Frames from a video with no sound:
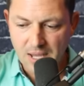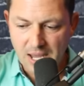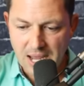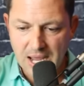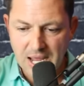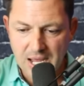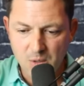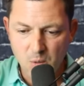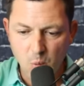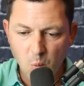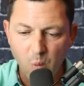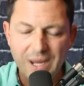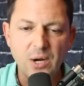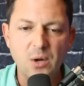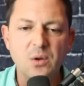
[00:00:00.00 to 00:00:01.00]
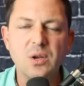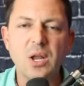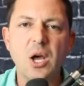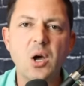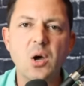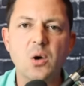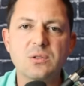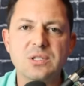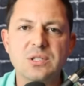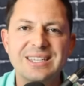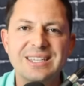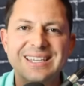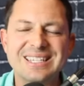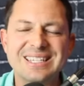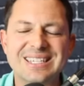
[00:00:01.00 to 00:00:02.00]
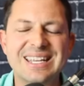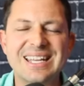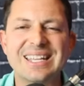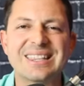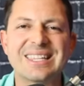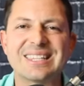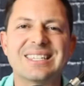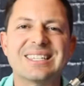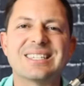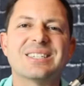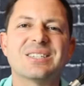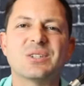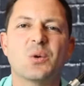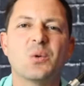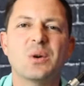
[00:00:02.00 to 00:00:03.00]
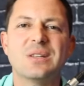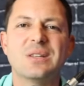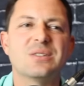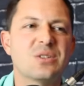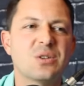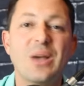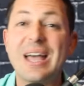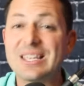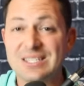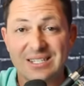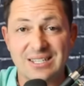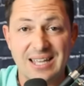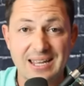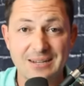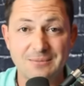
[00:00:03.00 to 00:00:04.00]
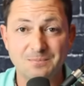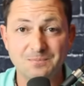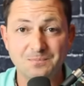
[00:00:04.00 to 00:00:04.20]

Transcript: And we don't know to the extent that this is going to escalate.